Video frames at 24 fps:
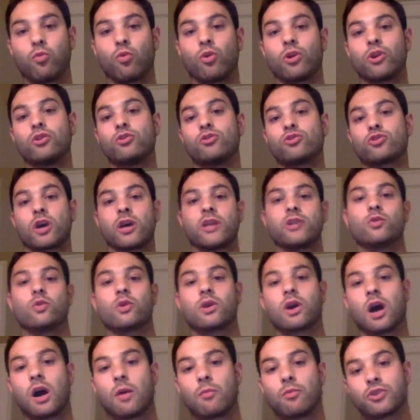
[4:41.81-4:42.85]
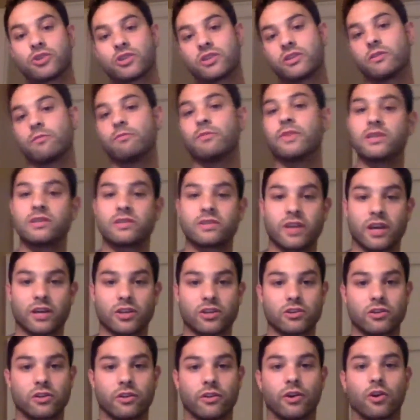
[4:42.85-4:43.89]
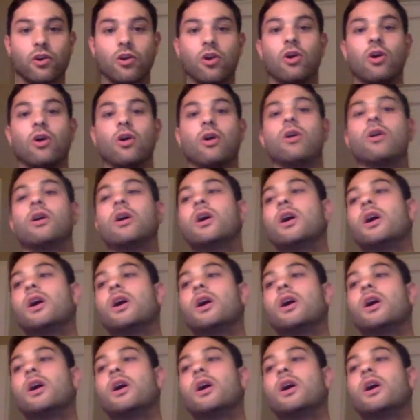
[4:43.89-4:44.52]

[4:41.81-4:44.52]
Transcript: what are you trying to accomplish in the midsection of the call,